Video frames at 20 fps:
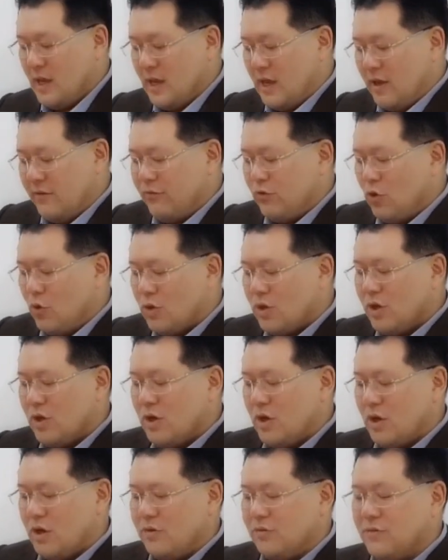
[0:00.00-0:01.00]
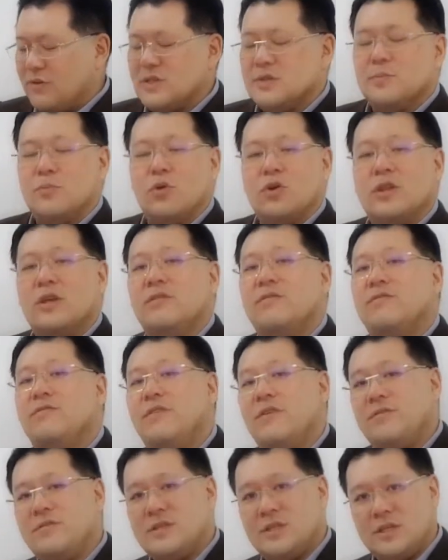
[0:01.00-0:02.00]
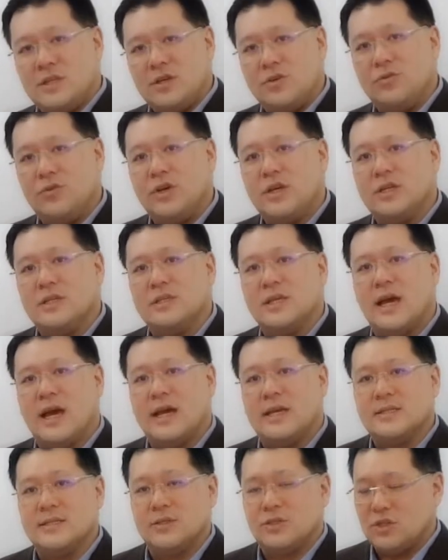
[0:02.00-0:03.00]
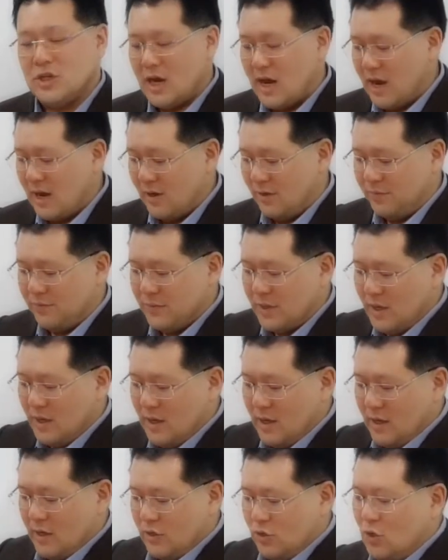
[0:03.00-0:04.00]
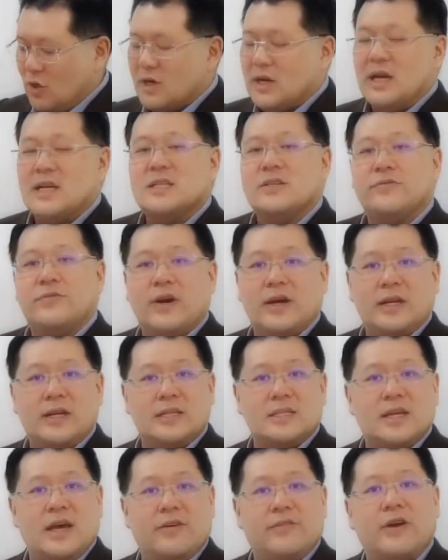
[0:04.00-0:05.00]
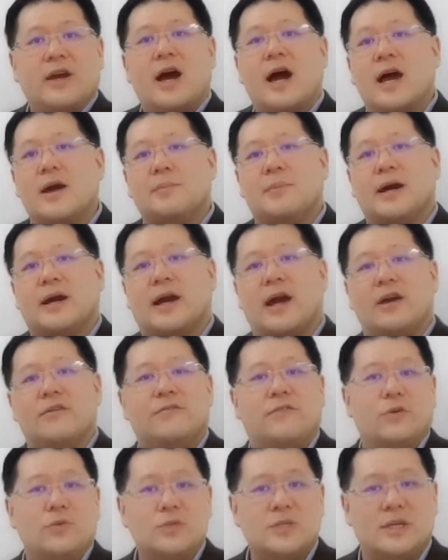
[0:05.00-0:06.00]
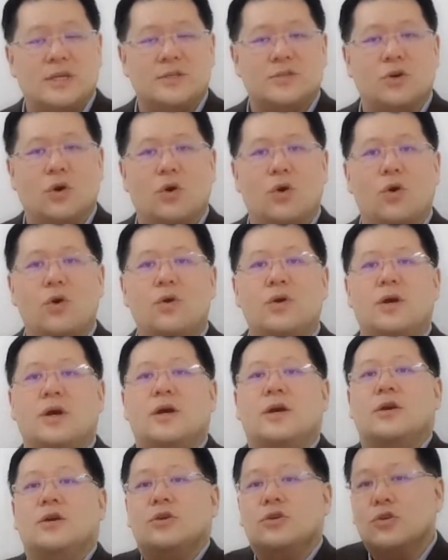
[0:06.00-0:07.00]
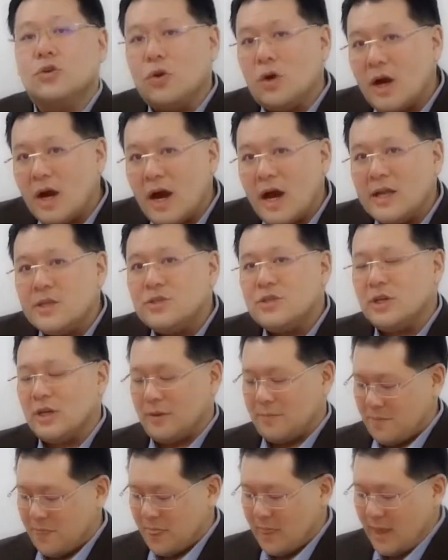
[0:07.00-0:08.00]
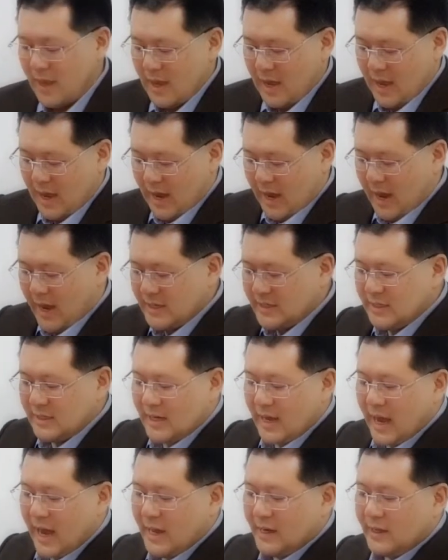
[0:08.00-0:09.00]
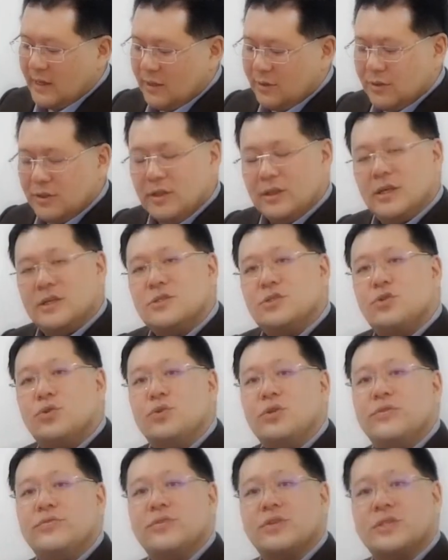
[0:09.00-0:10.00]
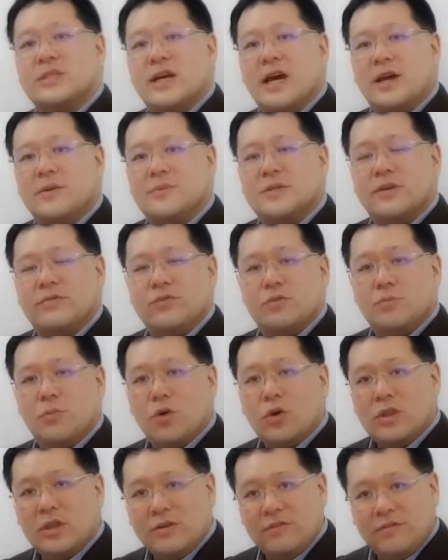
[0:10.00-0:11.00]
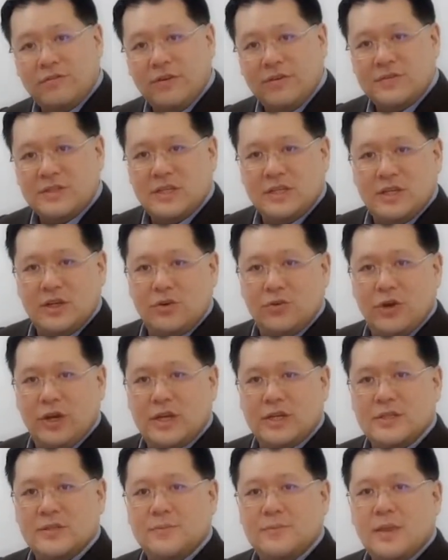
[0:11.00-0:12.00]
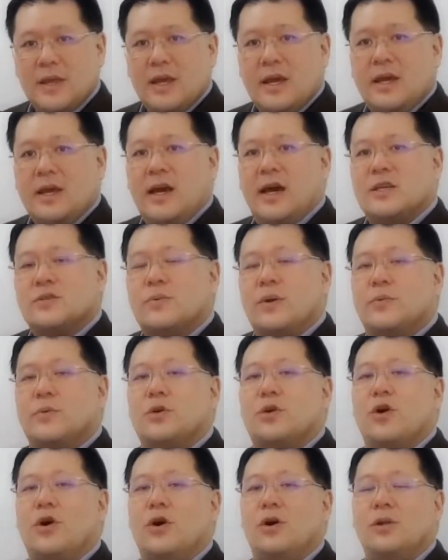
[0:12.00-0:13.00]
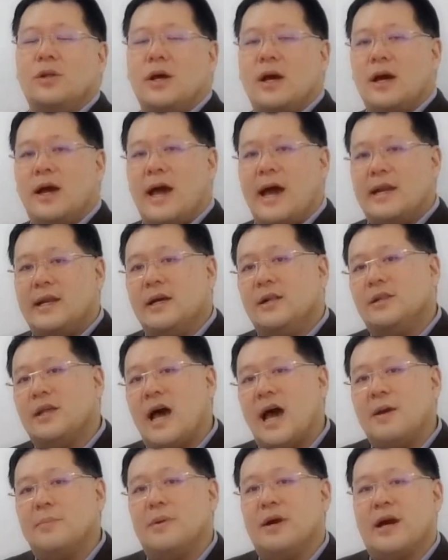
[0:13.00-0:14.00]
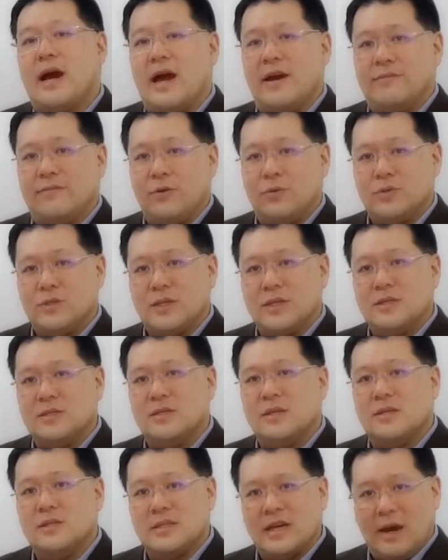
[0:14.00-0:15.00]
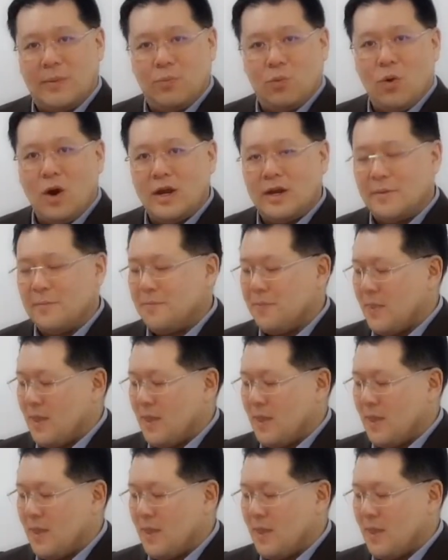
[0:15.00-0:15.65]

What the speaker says: If your curve is more than 50 degrees as a child, you're classified as having hyperkyphosis or you're hunching. As an adult, there's 2 different types. If you're more than 50 degrees, it's what we call adult hyperkyphosis type 1,